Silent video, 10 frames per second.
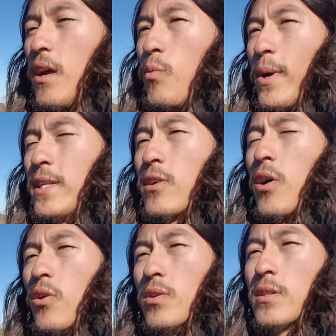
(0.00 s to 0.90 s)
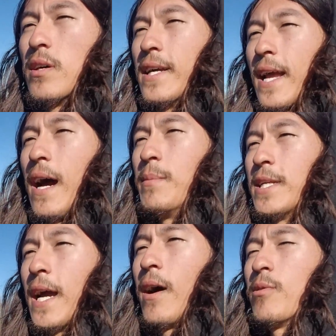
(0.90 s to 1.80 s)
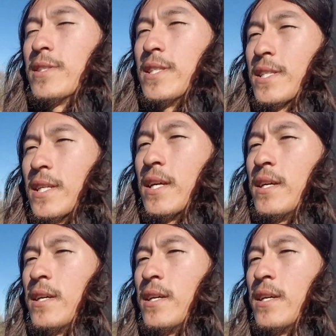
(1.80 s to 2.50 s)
window look like? How many hours is it?